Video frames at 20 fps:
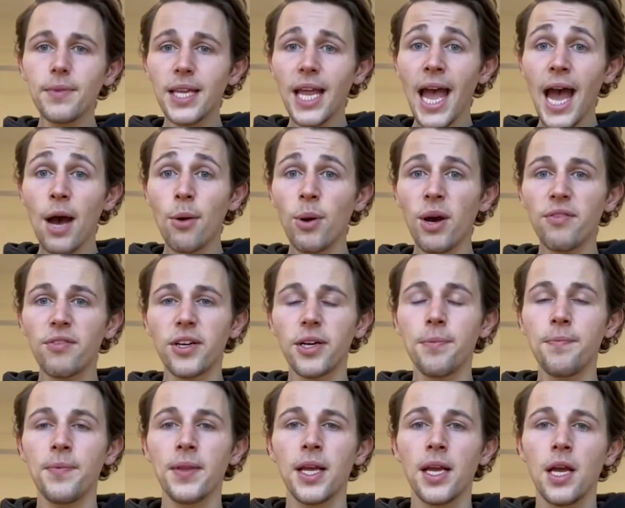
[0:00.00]
However,
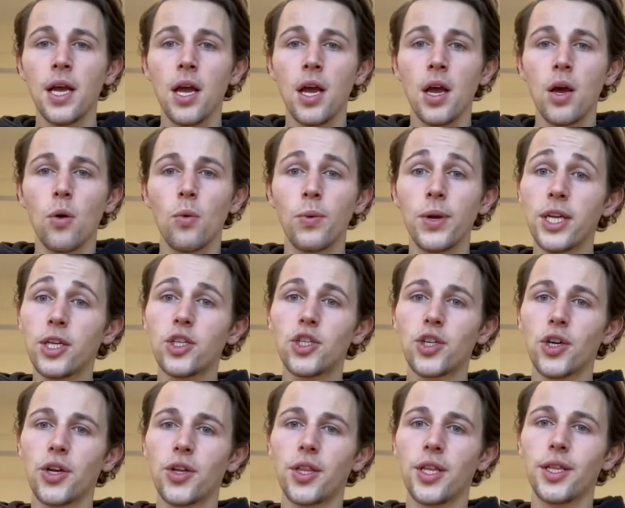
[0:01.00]
we
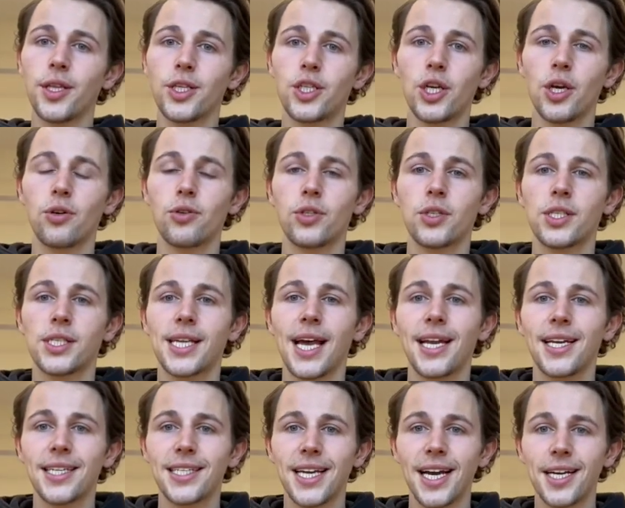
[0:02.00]
ensure that the children
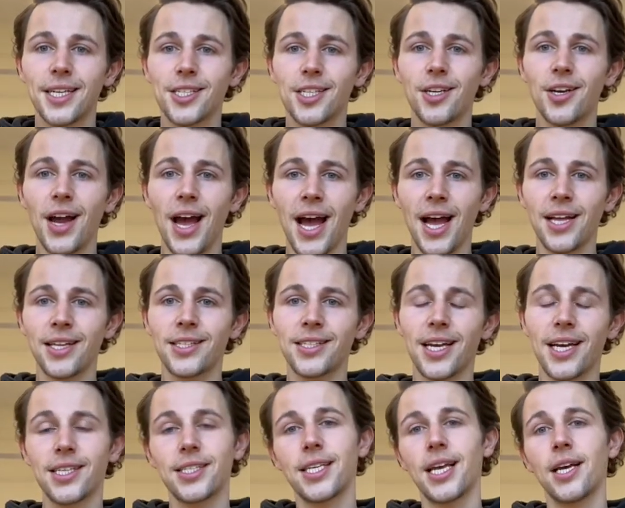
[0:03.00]
sanitise their hands
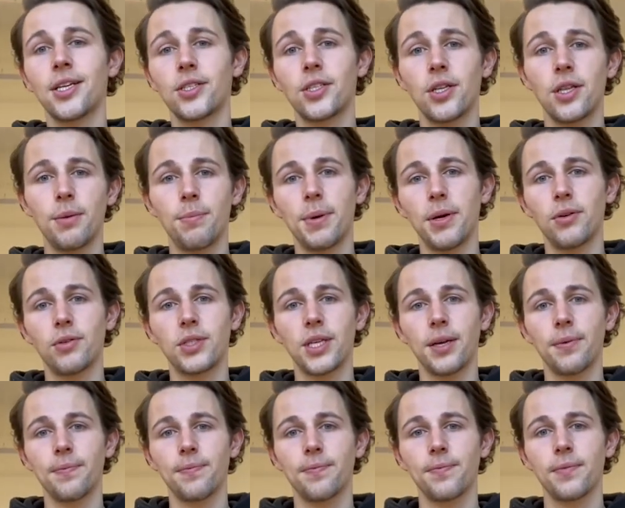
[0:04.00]
as they enter the building.
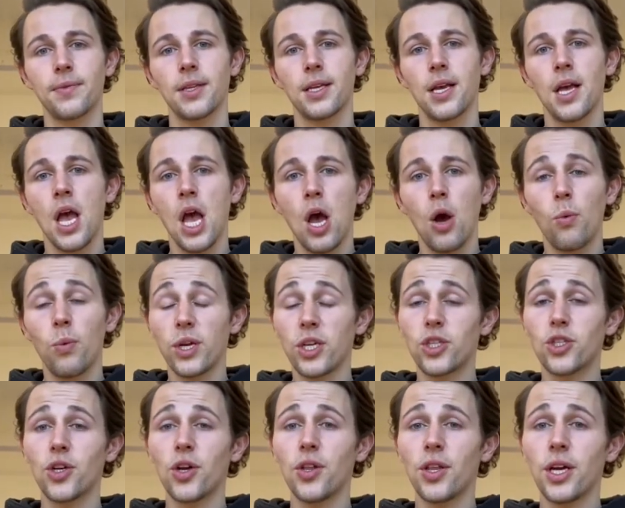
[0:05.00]
We
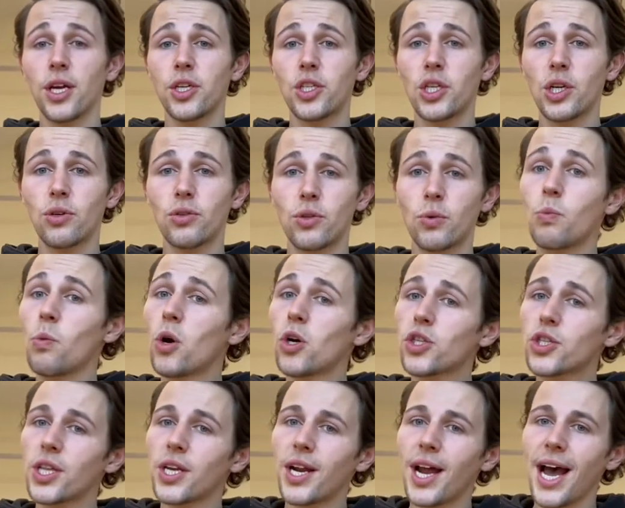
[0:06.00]
ensure that our children wash
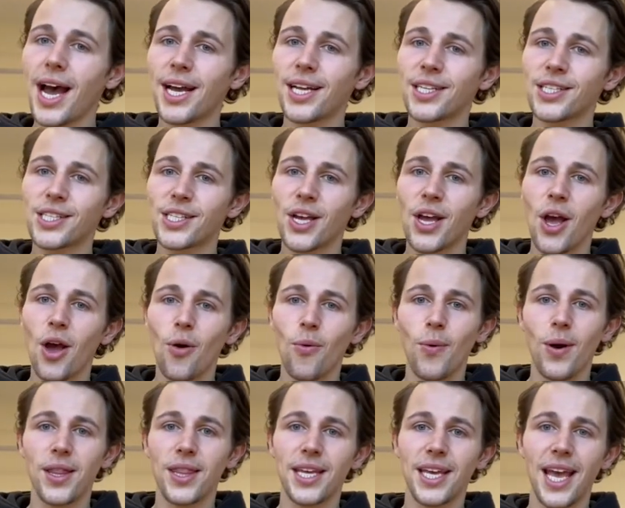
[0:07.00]
their hands
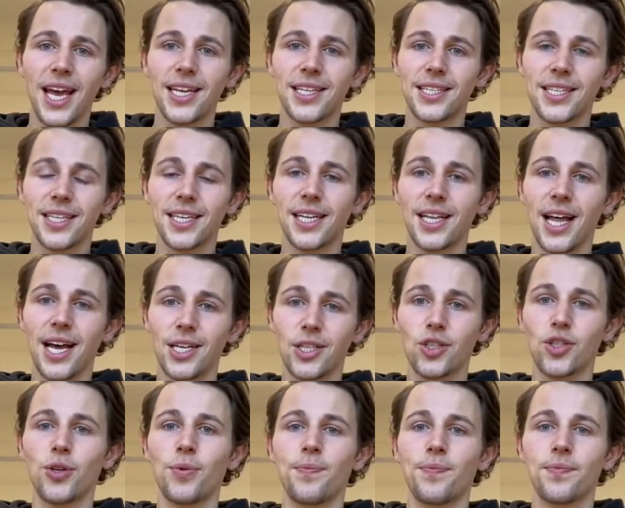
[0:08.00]
when they get to the
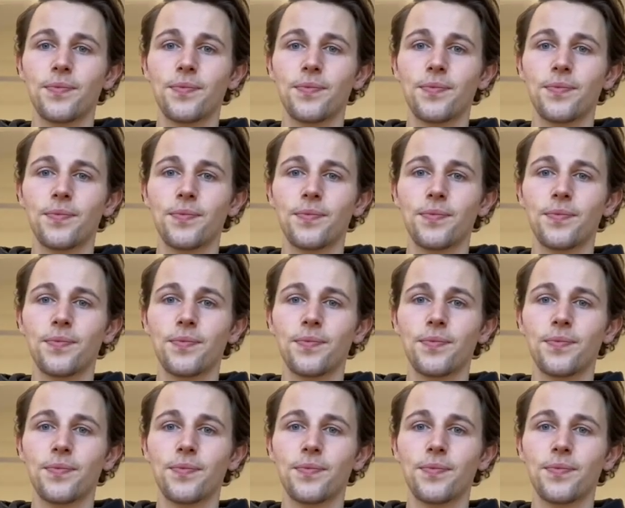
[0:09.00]
classroom.